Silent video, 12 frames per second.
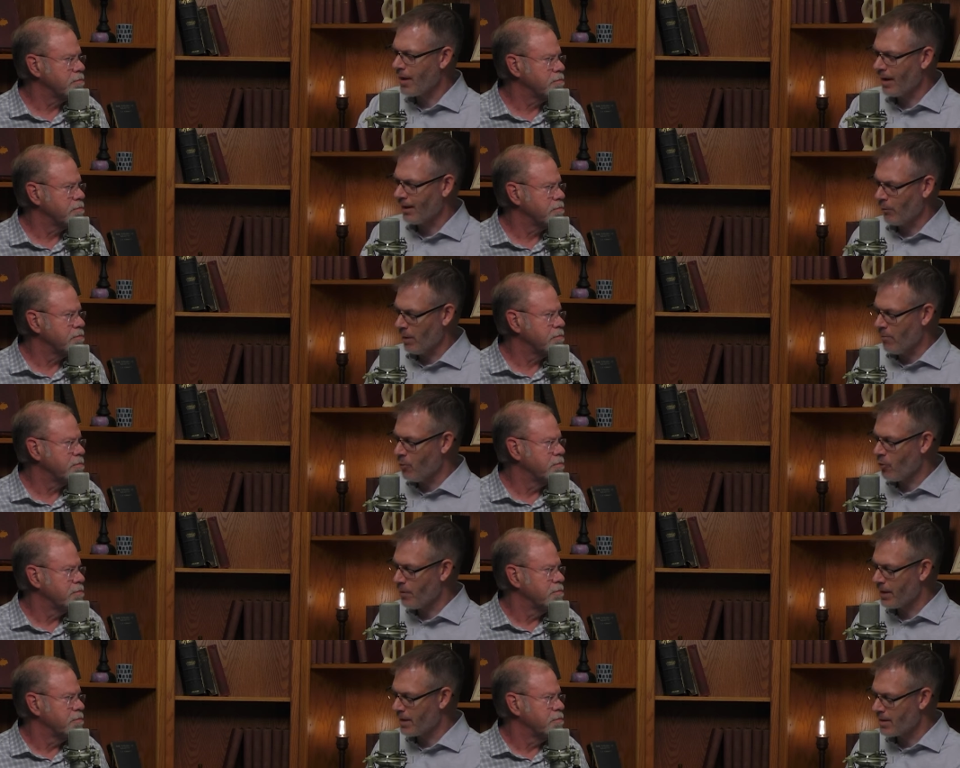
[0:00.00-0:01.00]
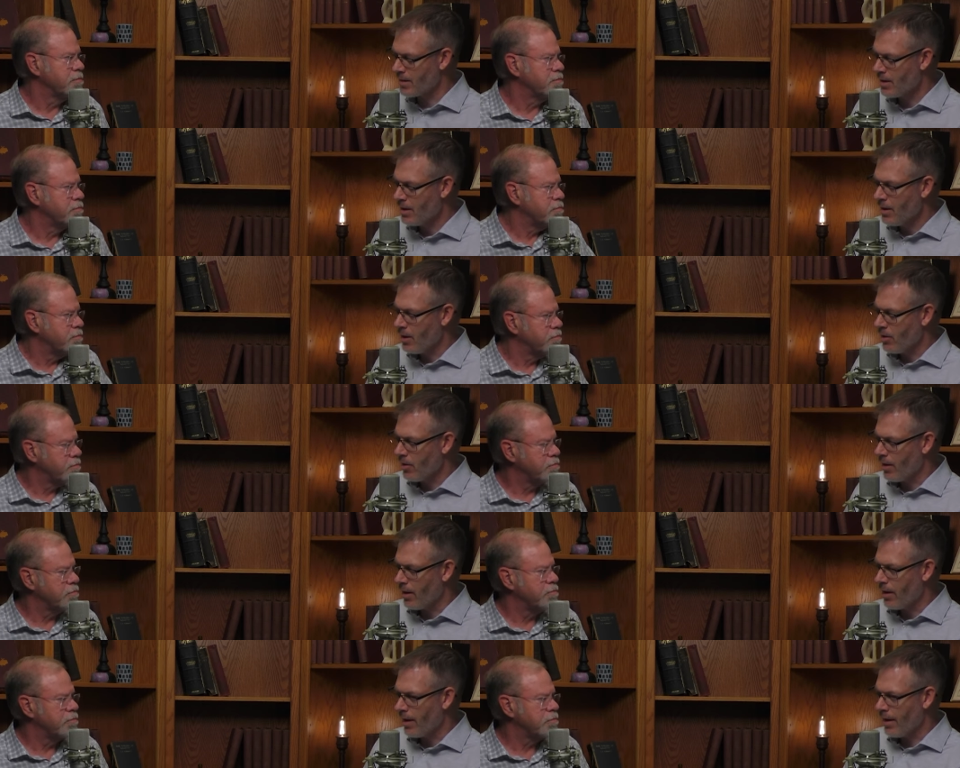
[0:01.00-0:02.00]
Speaker 1: that a little bit more because
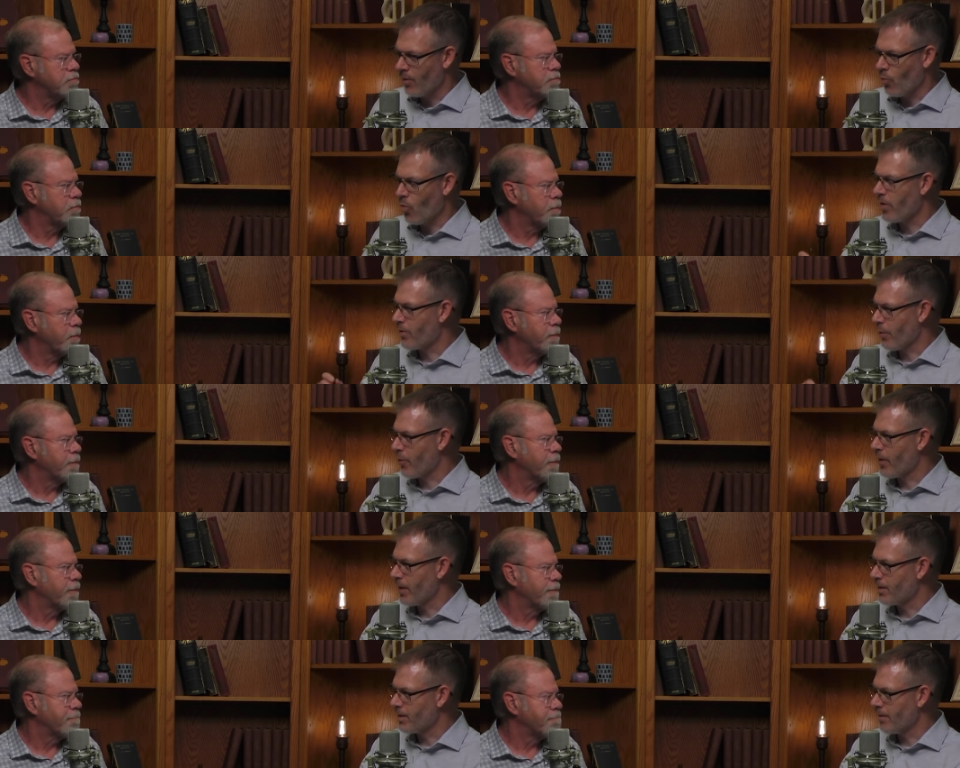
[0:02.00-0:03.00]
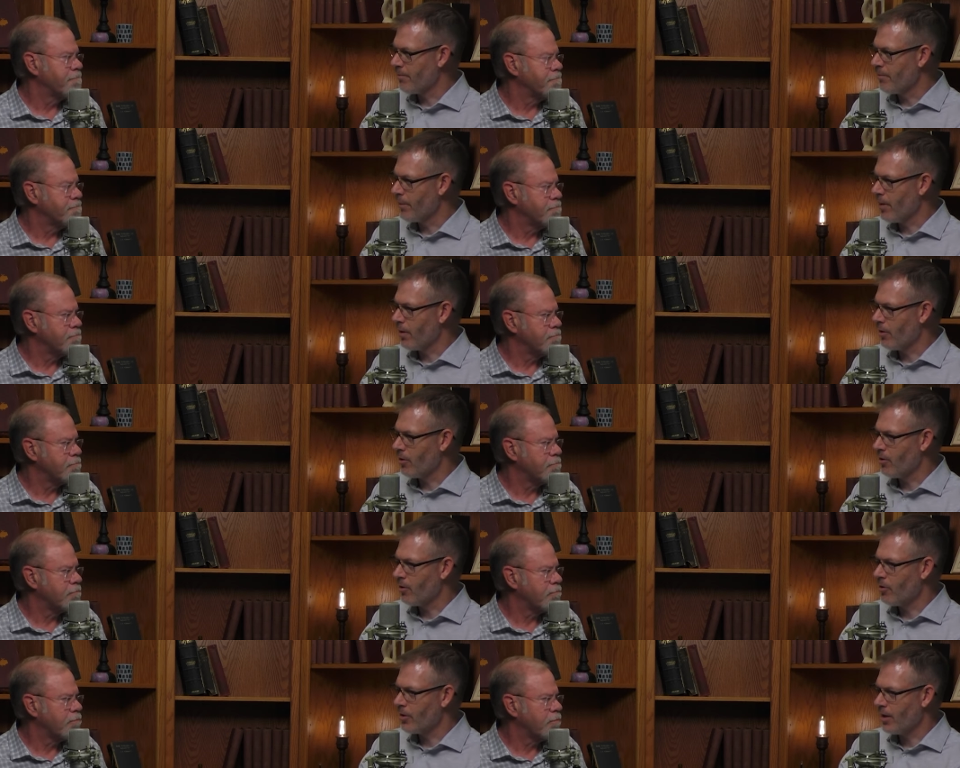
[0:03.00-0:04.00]
uh, one of the things I'm
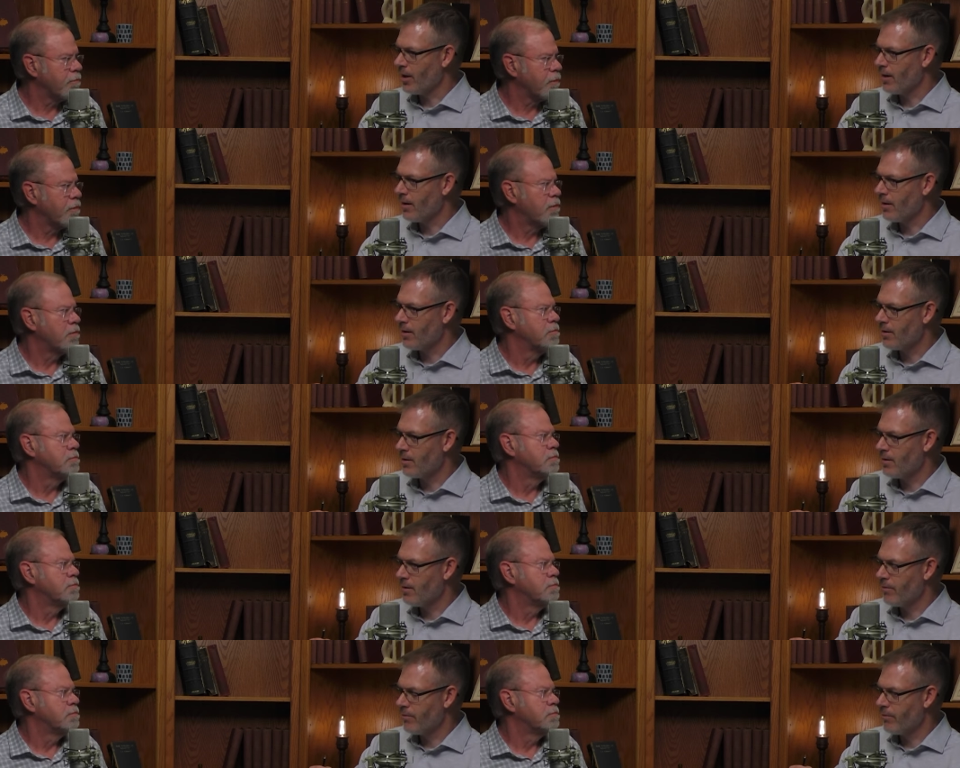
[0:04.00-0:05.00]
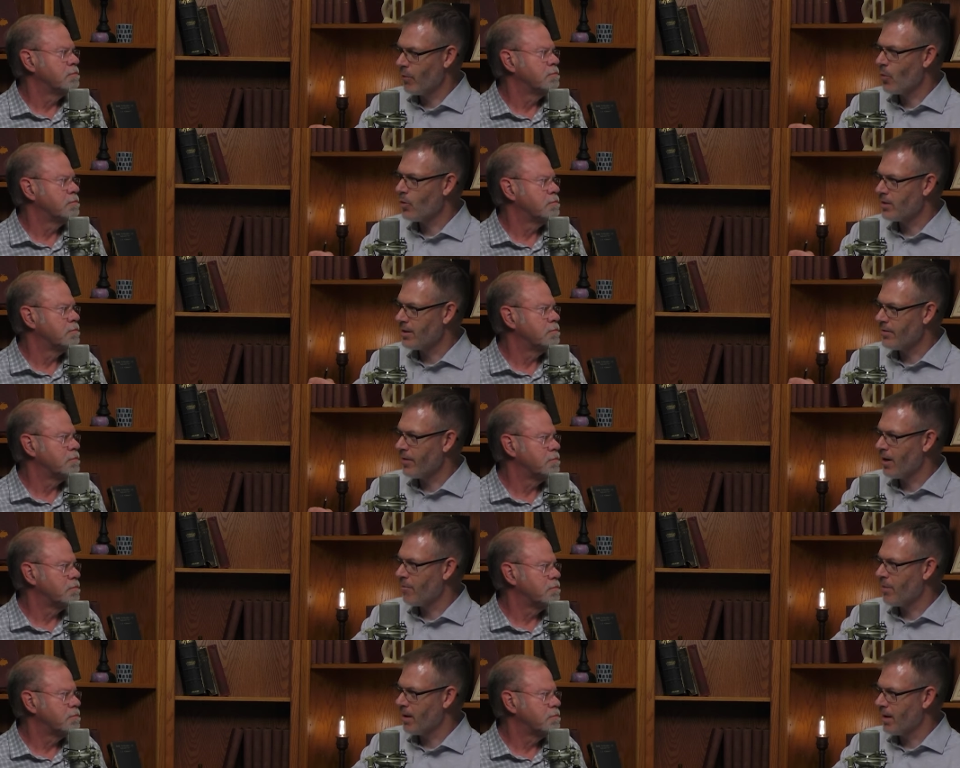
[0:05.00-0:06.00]
looking forward to
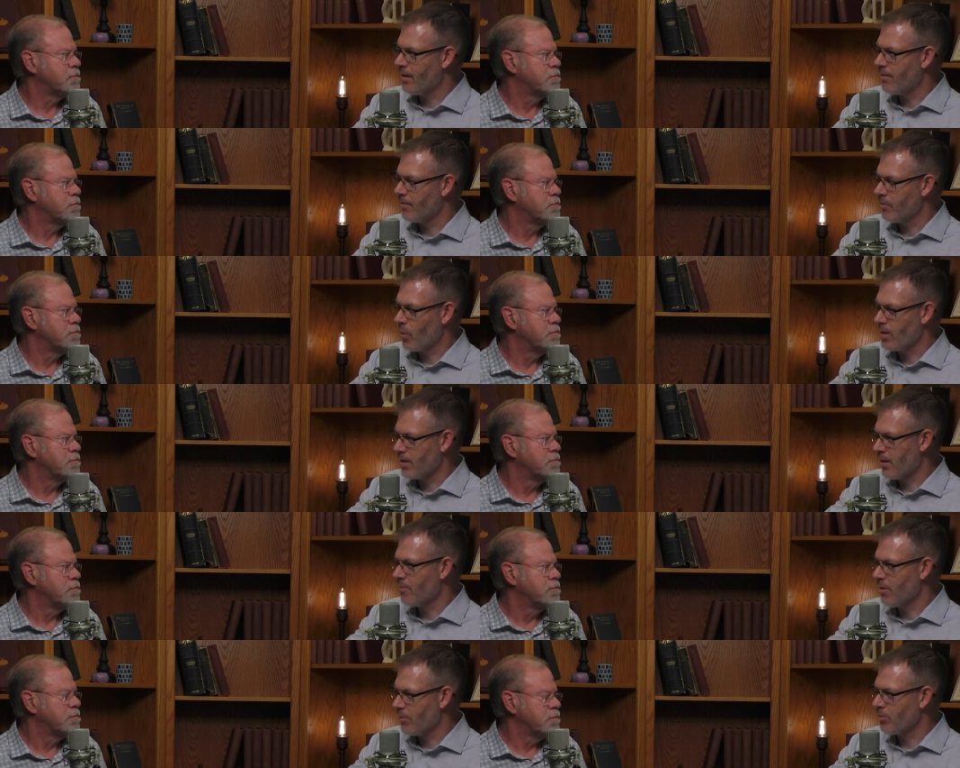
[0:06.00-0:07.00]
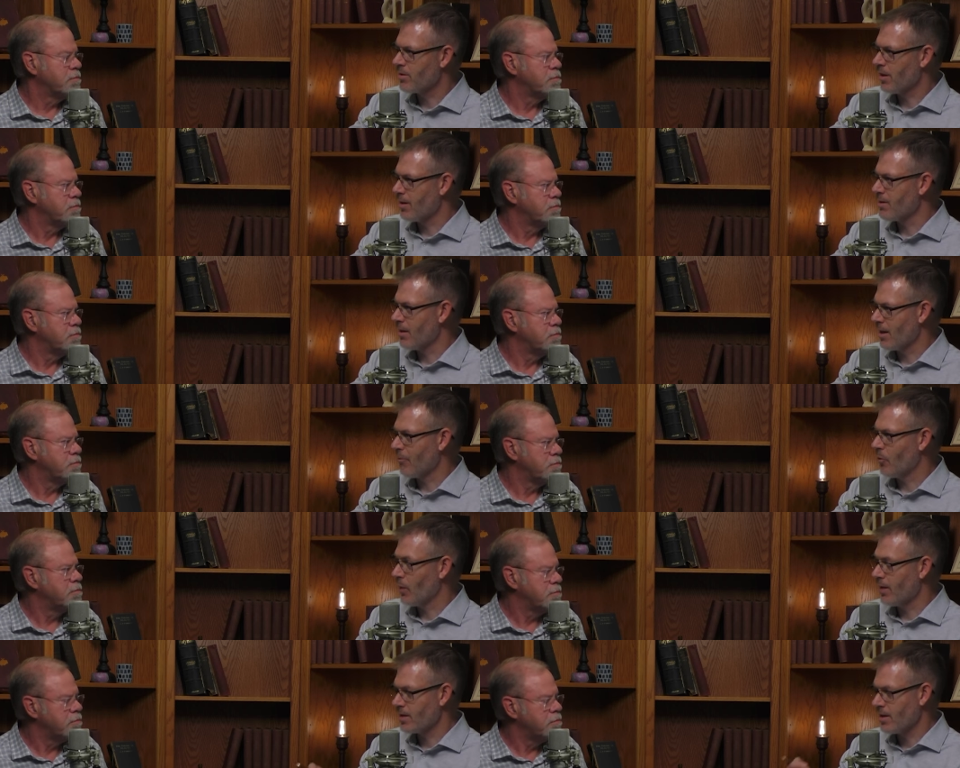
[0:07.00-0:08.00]
developing in Wednesday night Bible studies in a couple of weeks'